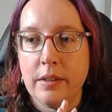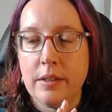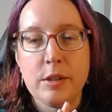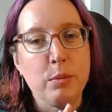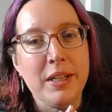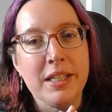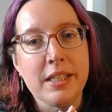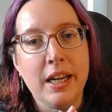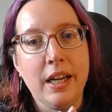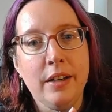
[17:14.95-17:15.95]
sweater
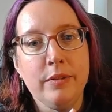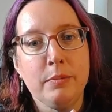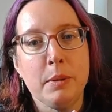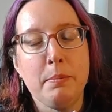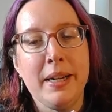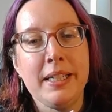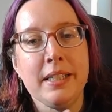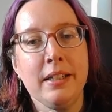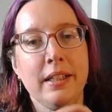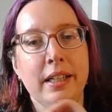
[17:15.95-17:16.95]
scarf, but
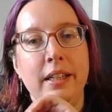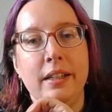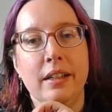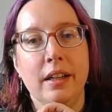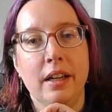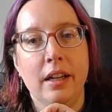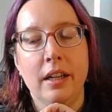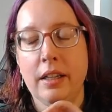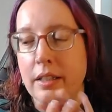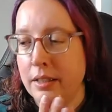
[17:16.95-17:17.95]
basically,
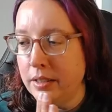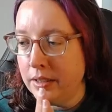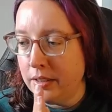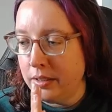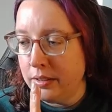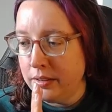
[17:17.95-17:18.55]
I